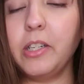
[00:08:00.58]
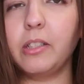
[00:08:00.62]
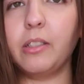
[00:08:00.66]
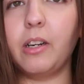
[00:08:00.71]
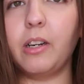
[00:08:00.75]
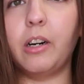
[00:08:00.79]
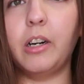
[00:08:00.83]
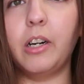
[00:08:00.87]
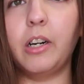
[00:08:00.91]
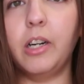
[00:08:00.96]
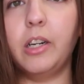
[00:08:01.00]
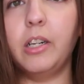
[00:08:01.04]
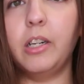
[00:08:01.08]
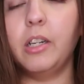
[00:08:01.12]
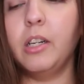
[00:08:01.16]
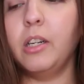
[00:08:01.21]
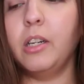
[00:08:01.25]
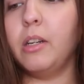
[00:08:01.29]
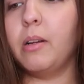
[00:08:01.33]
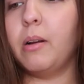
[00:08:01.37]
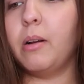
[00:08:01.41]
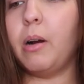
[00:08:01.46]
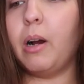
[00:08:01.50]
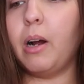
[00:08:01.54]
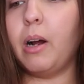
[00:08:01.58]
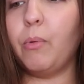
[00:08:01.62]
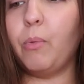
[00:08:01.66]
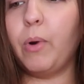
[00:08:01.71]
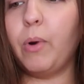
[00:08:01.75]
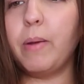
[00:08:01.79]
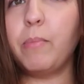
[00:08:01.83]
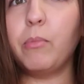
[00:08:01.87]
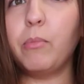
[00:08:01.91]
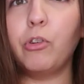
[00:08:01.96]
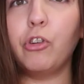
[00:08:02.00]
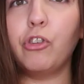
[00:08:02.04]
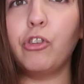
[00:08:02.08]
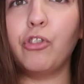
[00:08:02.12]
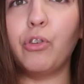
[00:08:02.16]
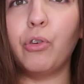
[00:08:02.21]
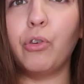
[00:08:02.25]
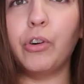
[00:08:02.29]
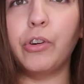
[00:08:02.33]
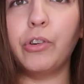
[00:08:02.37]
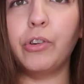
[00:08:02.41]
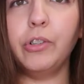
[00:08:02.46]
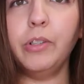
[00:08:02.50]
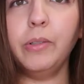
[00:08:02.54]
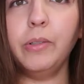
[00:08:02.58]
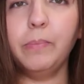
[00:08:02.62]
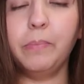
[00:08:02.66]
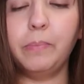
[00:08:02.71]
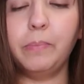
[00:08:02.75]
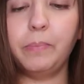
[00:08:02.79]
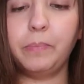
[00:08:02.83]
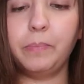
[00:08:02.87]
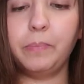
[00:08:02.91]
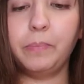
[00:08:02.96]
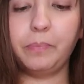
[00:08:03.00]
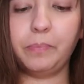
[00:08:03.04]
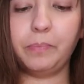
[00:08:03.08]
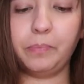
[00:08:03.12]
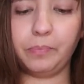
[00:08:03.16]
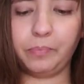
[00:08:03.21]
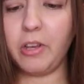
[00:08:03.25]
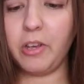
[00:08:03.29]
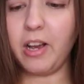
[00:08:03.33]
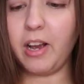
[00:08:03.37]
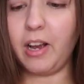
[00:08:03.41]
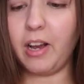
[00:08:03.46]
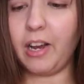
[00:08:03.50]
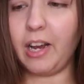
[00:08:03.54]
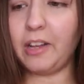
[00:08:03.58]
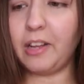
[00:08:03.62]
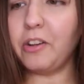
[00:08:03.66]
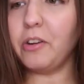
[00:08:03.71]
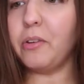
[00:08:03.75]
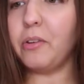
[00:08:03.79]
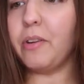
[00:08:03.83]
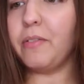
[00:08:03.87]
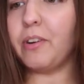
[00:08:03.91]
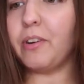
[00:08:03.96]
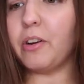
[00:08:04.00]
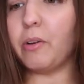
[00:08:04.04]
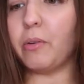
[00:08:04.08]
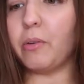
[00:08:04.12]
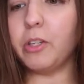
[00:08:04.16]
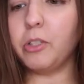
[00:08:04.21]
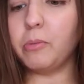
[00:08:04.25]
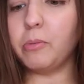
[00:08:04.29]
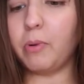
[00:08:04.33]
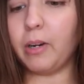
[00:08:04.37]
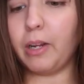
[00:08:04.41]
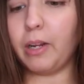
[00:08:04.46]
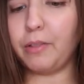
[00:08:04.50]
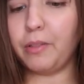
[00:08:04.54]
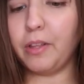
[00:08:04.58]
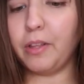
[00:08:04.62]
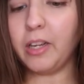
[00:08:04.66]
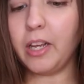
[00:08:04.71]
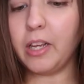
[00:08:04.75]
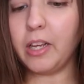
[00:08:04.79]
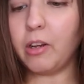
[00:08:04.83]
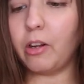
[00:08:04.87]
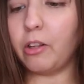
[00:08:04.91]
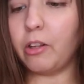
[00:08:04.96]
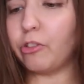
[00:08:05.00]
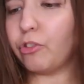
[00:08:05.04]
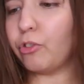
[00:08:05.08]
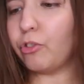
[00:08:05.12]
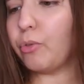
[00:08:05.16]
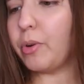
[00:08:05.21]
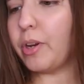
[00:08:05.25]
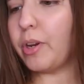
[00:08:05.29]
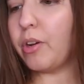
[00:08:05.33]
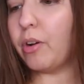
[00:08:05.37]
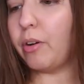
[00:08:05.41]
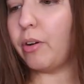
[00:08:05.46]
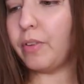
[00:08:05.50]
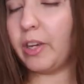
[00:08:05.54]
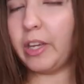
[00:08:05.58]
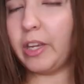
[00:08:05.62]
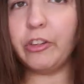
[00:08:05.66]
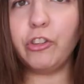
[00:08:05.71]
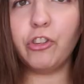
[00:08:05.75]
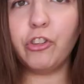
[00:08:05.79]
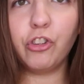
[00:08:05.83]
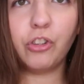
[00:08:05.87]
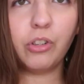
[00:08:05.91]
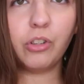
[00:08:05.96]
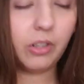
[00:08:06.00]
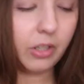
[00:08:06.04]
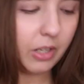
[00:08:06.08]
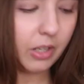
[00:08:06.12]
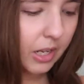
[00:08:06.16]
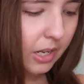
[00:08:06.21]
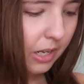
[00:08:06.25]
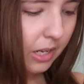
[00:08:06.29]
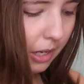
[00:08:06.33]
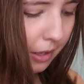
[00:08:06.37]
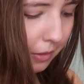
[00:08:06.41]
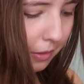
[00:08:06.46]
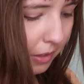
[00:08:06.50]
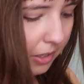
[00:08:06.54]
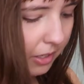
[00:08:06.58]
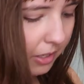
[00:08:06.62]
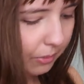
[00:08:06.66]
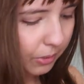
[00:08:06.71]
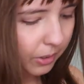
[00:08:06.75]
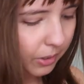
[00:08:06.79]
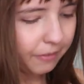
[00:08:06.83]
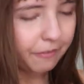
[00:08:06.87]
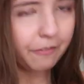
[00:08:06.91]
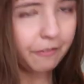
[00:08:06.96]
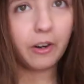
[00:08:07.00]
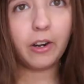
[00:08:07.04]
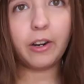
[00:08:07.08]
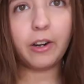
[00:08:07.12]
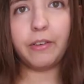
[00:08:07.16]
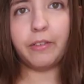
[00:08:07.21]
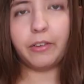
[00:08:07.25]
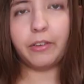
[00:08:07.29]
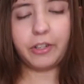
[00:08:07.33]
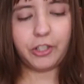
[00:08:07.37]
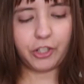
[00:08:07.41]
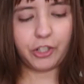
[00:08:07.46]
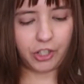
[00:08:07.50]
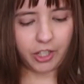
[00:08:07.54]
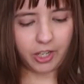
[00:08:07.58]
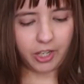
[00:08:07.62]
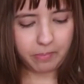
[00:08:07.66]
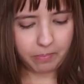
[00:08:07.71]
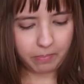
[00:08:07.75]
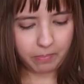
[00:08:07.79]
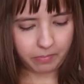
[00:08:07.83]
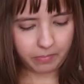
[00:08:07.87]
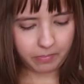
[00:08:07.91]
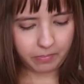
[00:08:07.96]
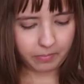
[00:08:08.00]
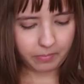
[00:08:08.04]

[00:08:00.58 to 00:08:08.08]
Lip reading: These are way more shorter. Yeah, I did not even notice, but I think I got three of each. I think they were very, very cheap.